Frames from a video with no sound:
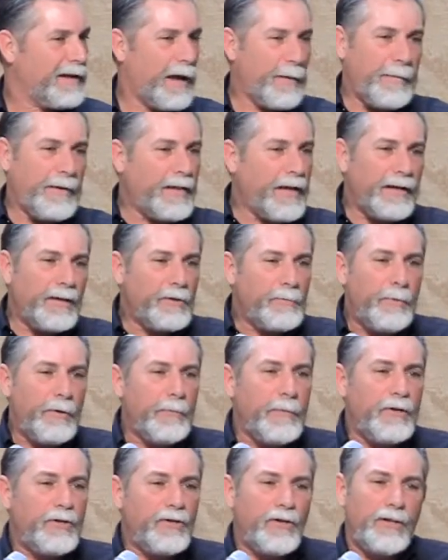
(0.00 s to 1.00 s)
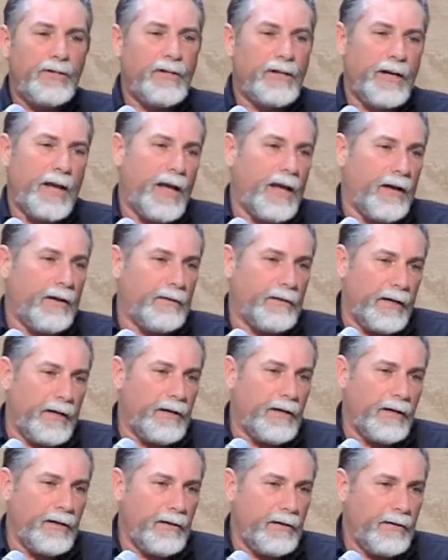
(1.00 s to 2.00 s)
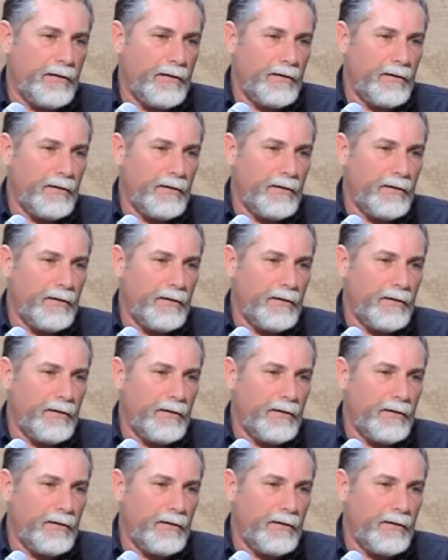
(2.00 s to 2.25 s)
I mean, that just pretty much shuts it down, doesn't it?